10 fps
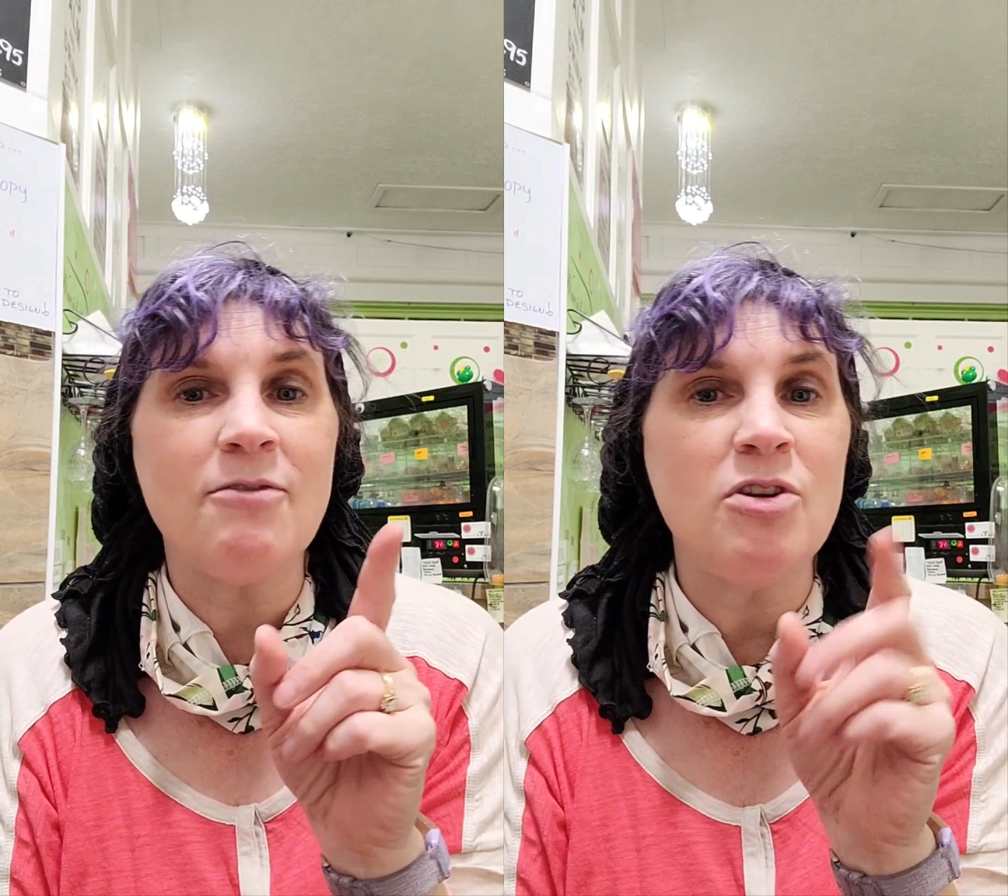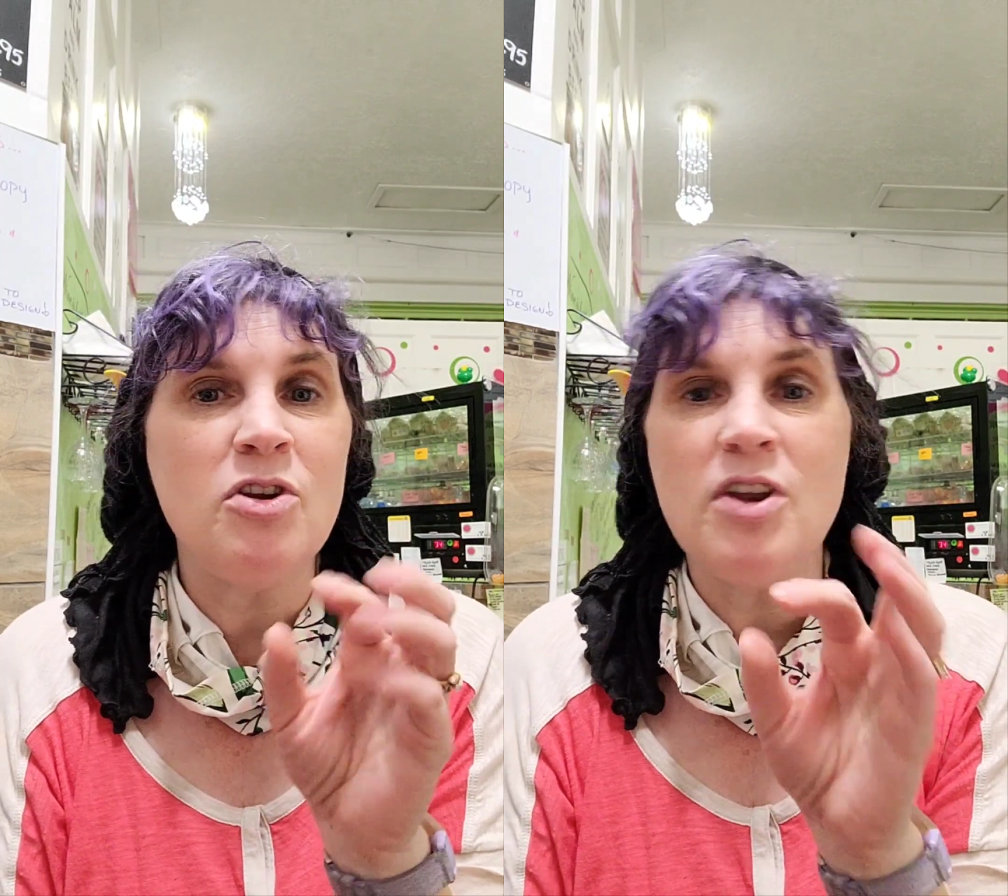
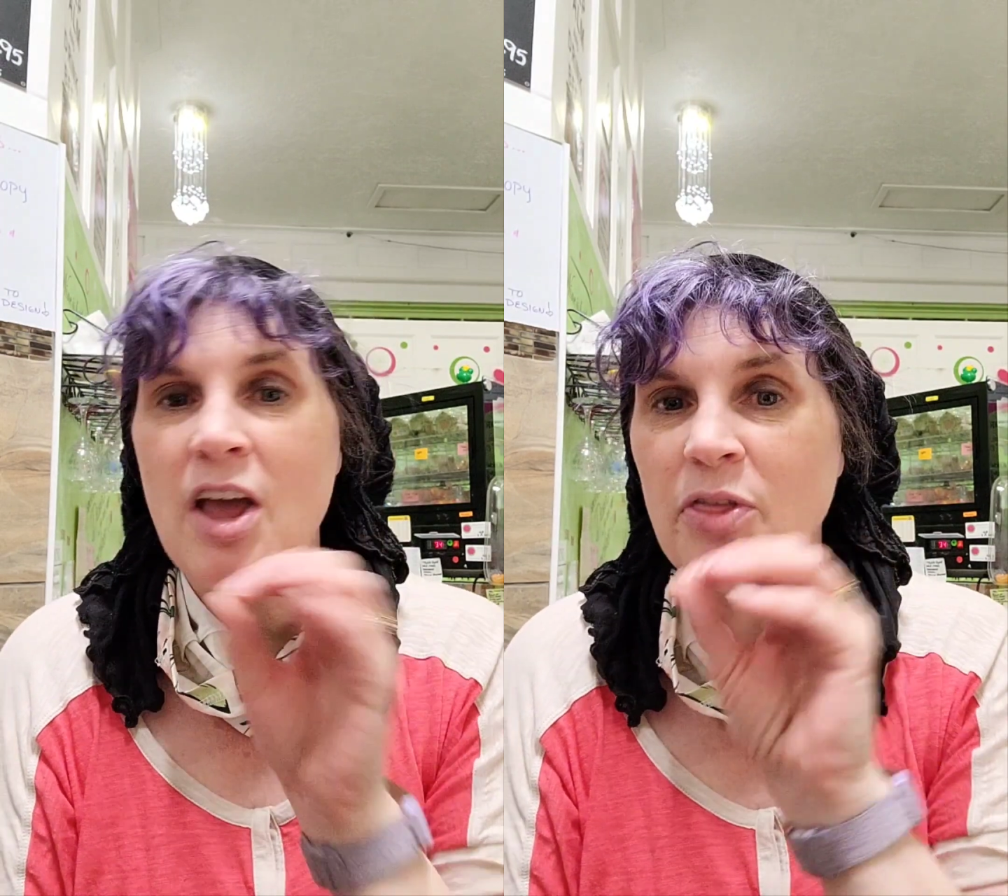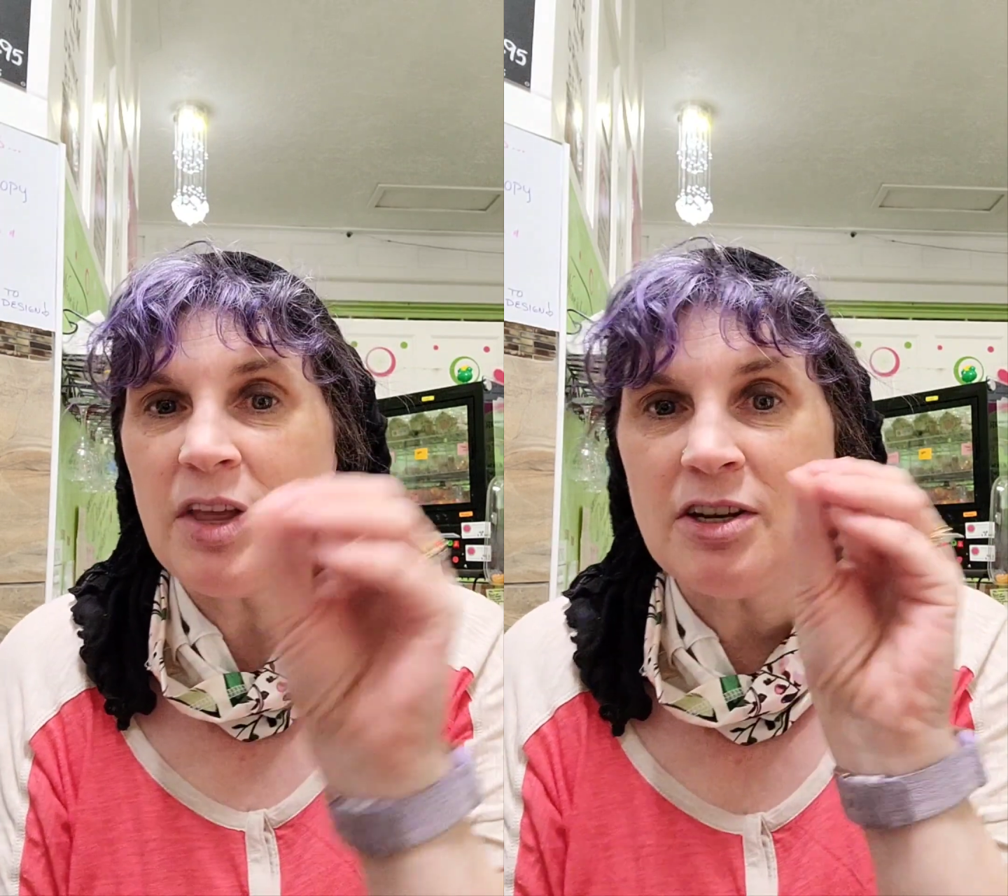
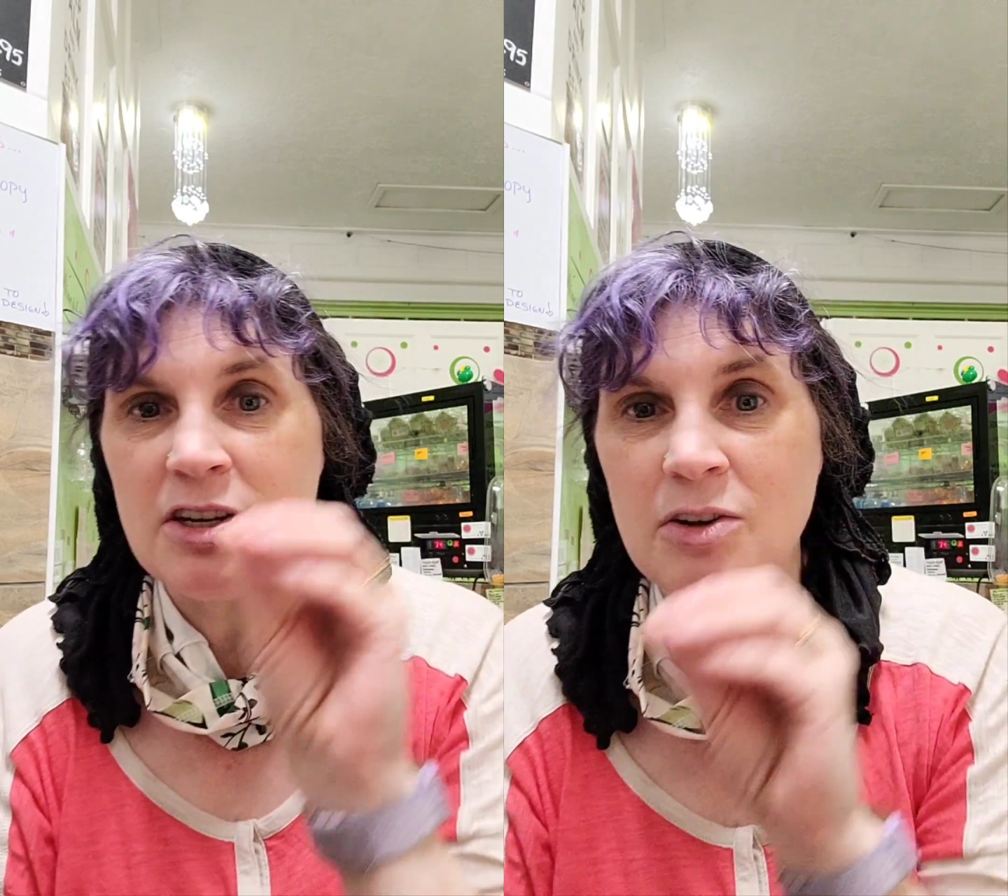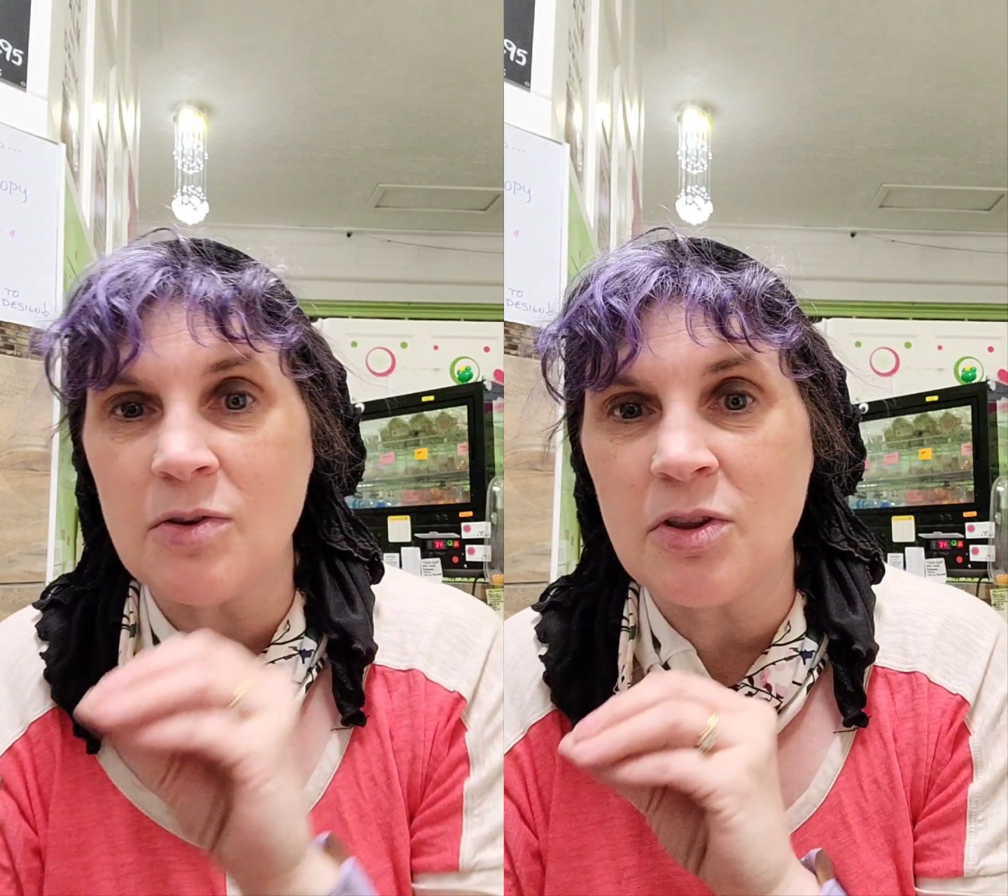nothing
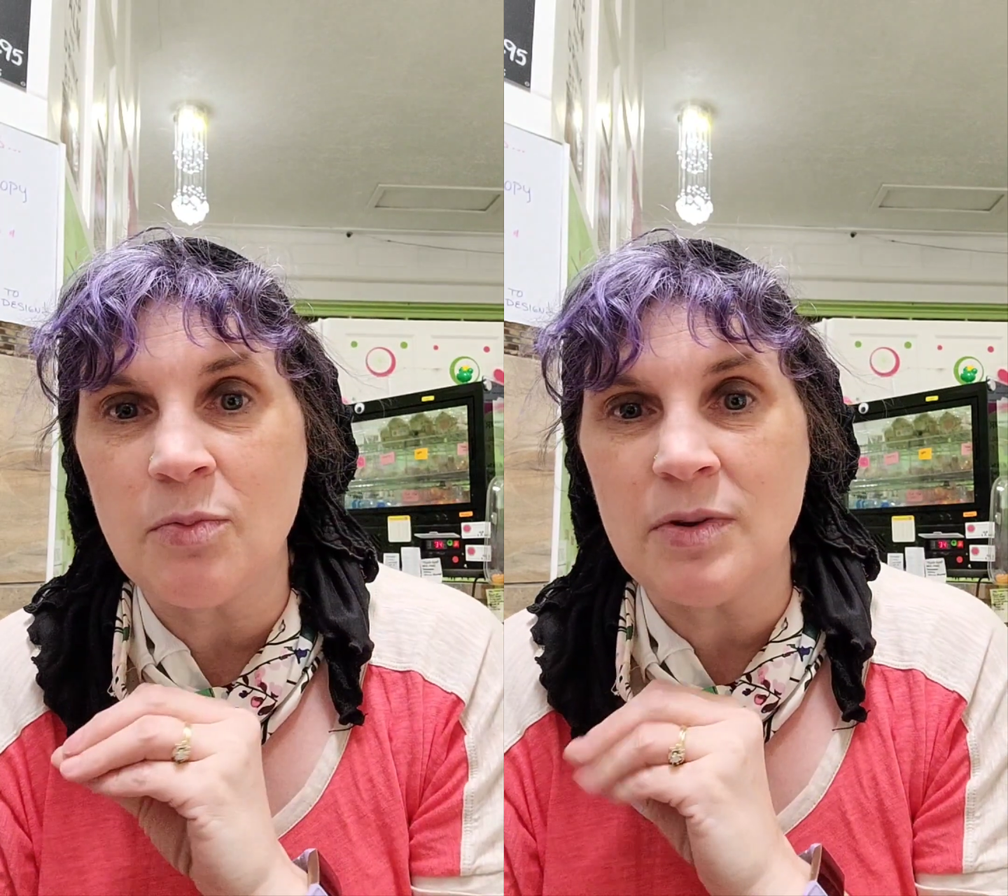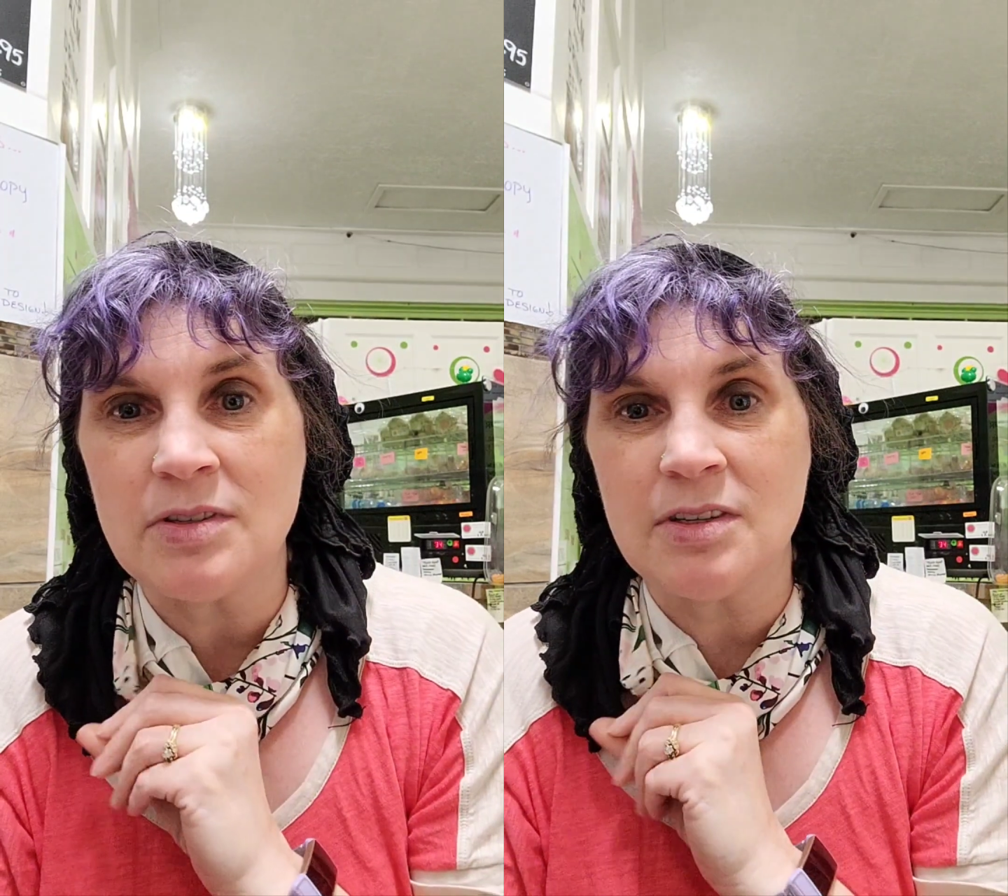to do with
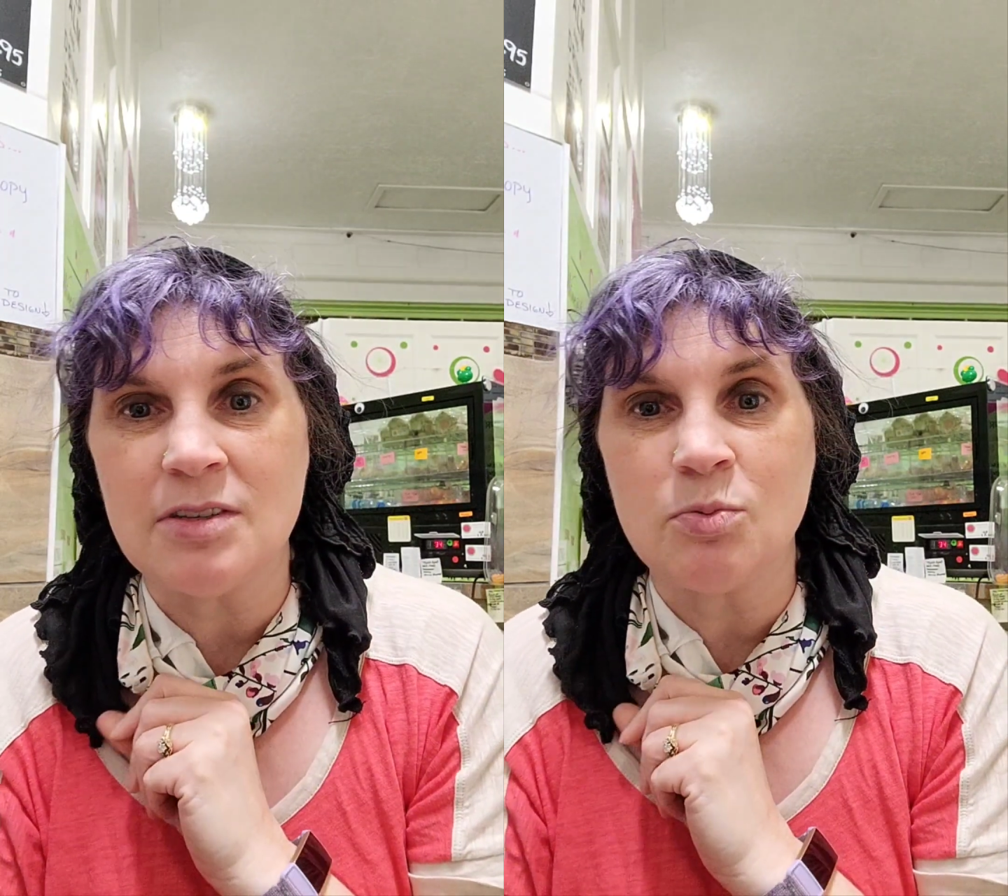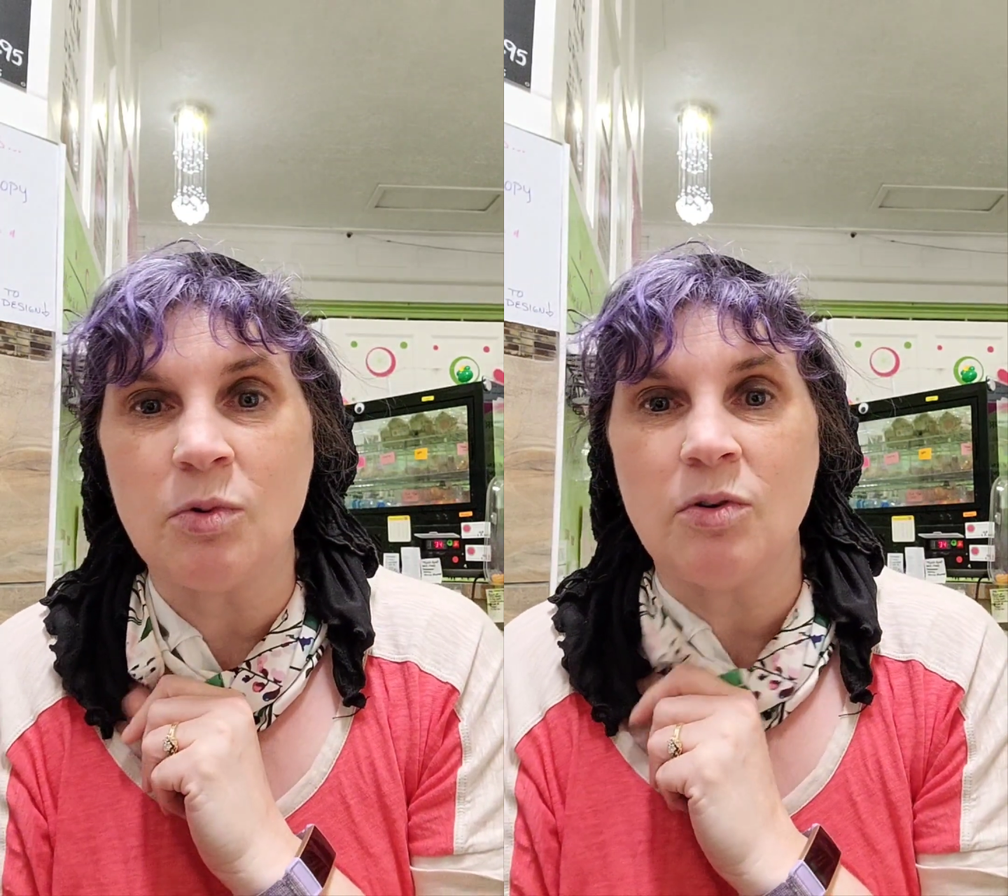your
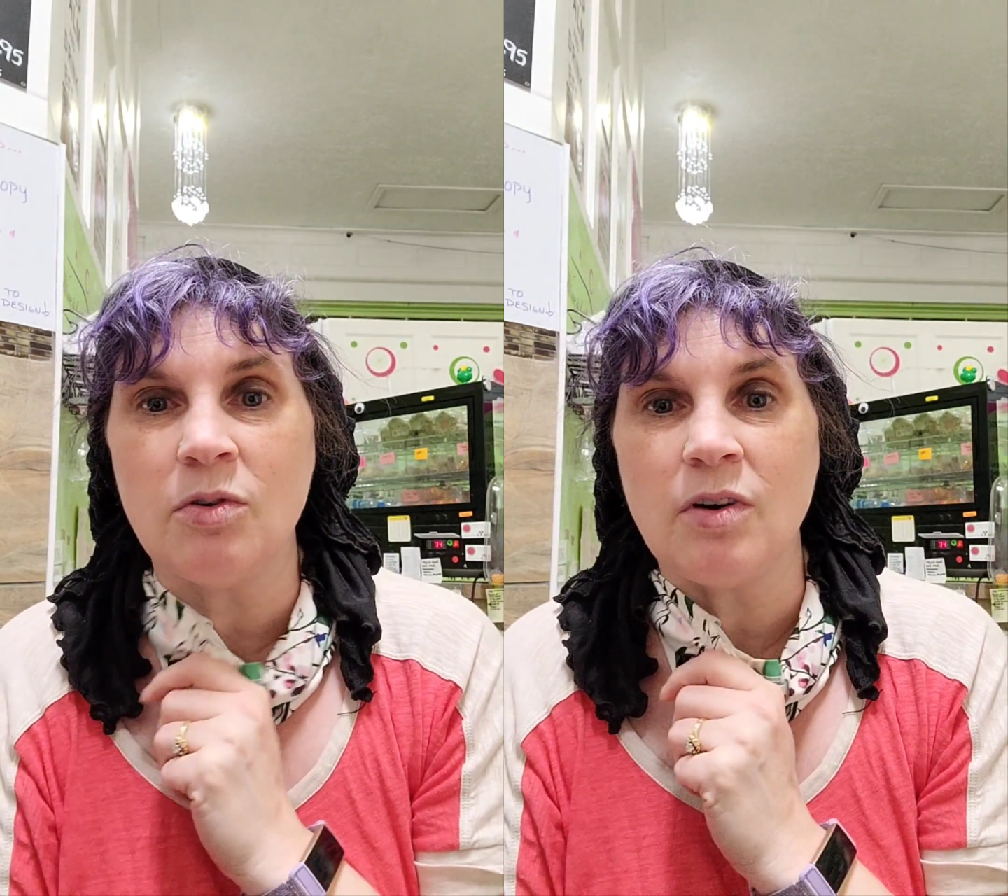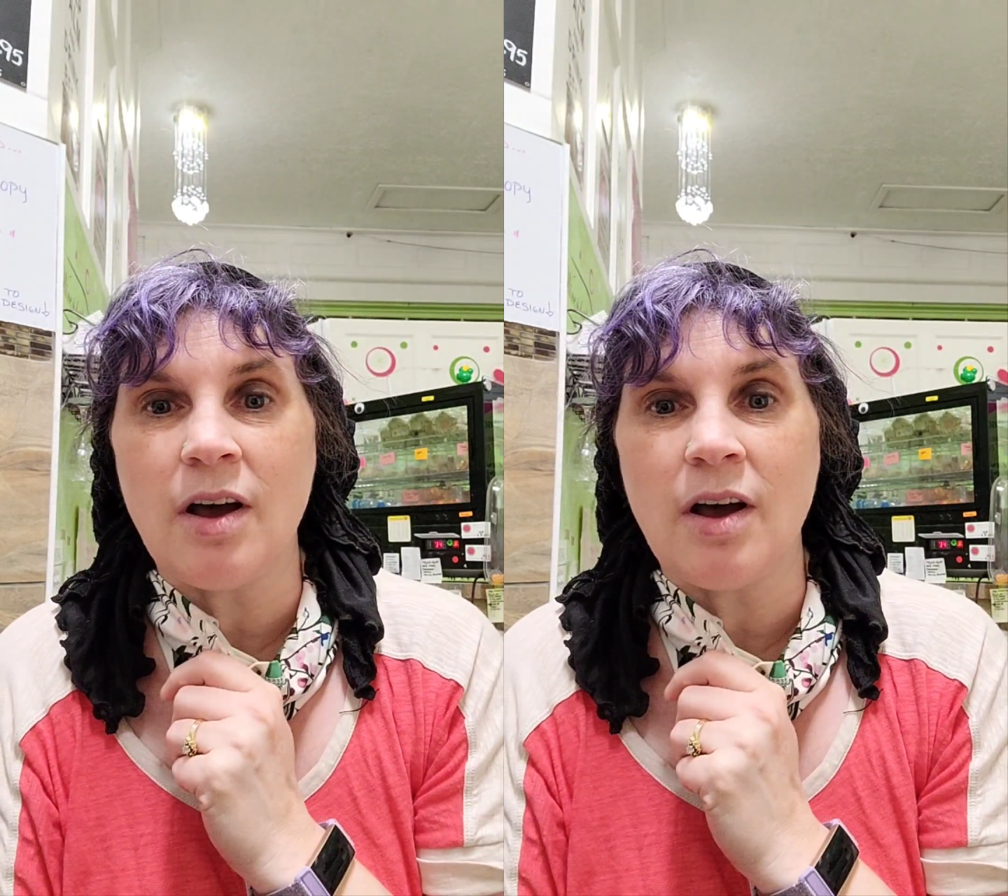business will